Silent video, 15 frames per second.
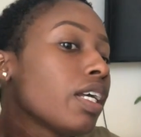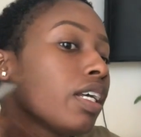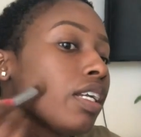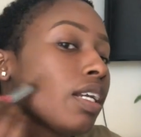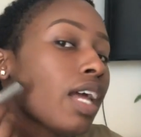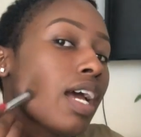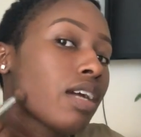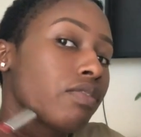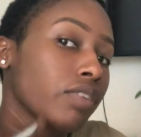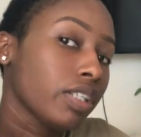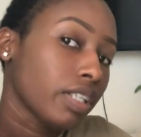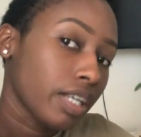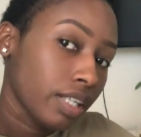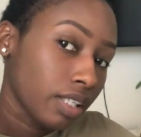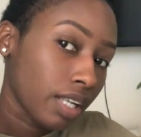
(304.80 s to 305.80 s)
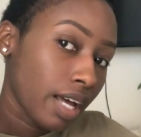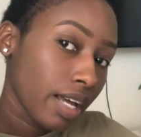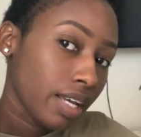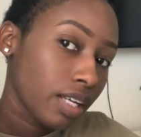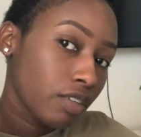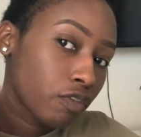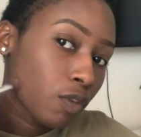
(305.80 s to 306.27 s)
in everyday
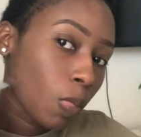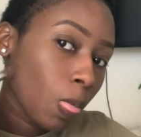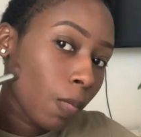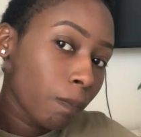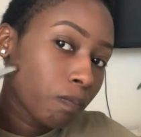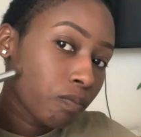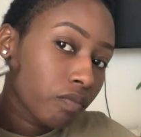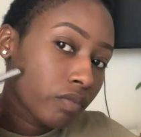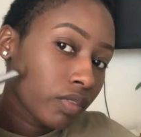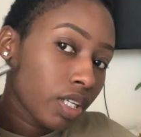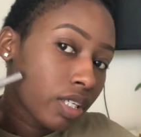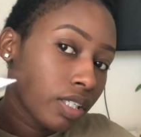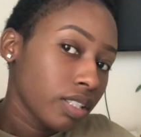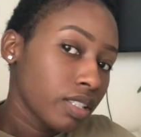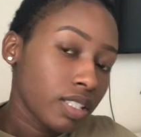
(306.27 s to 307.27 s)
life. This